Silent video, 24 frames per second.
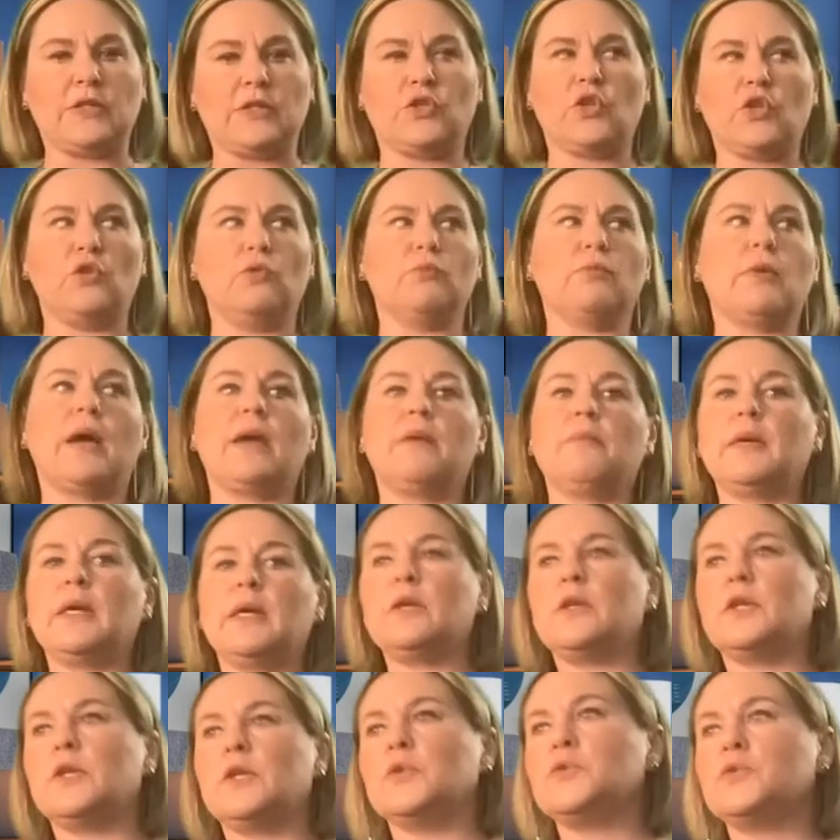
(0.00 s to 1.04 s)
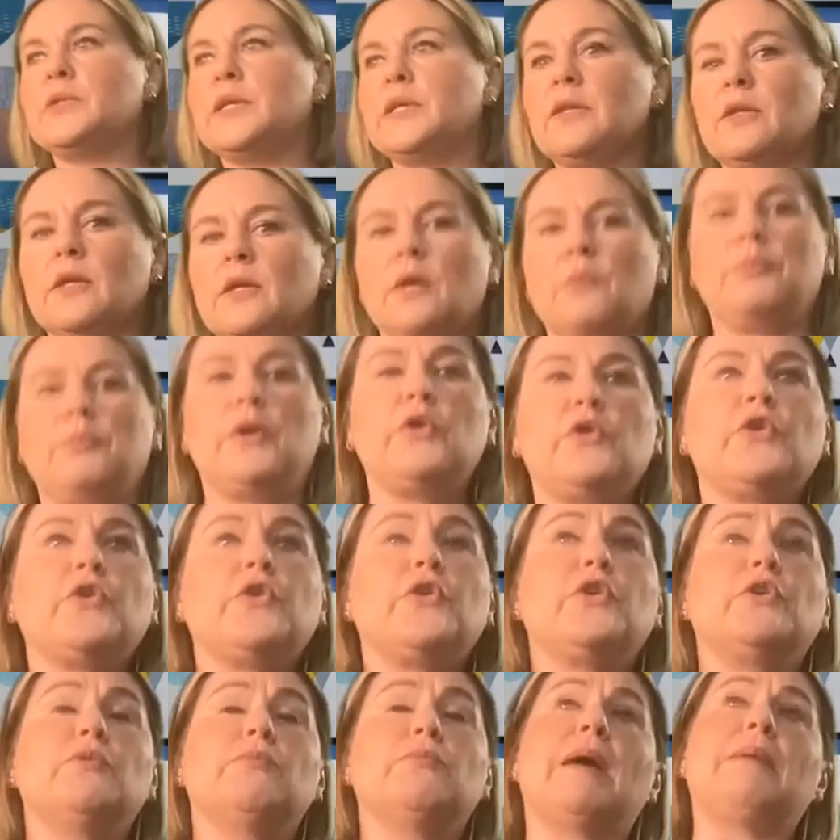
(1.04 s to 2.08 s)
So you might be using the computer.
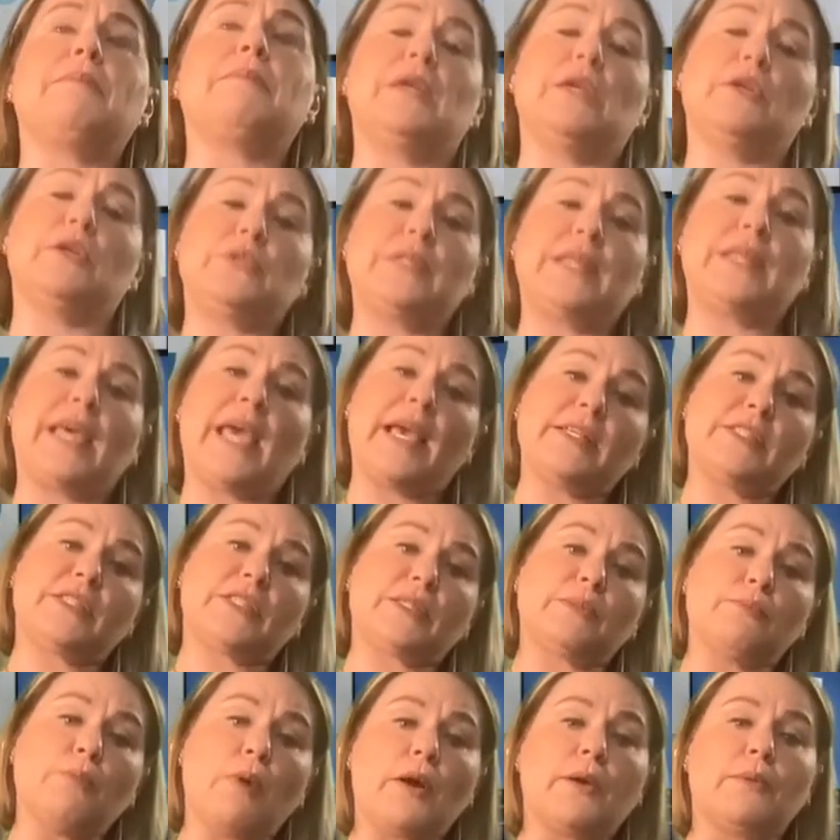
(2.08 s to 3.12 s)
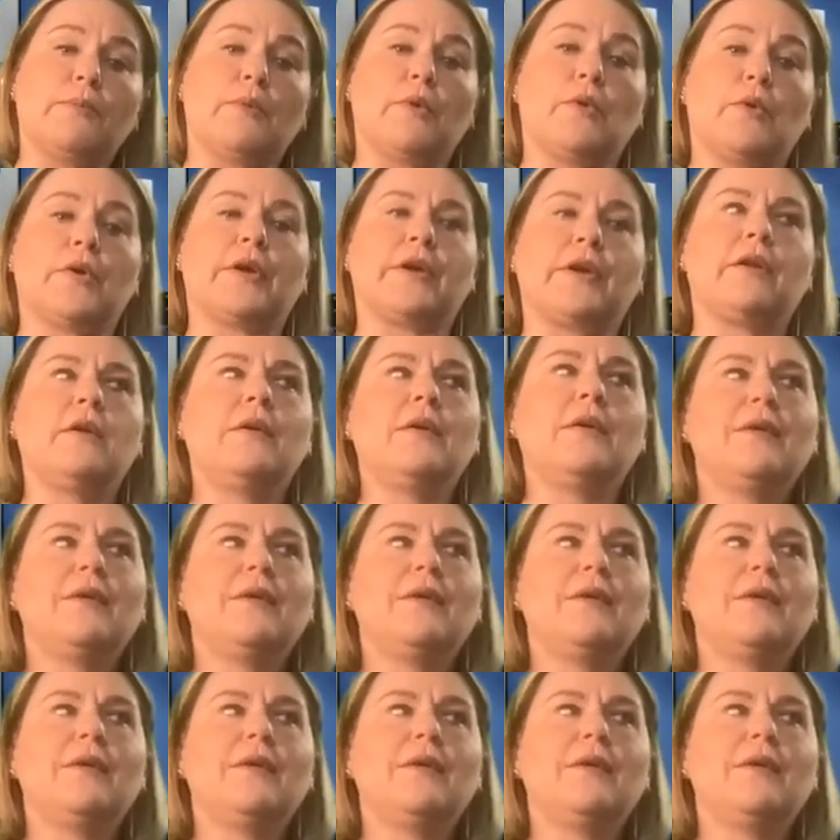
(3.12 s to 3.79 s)
You might be using a smart board.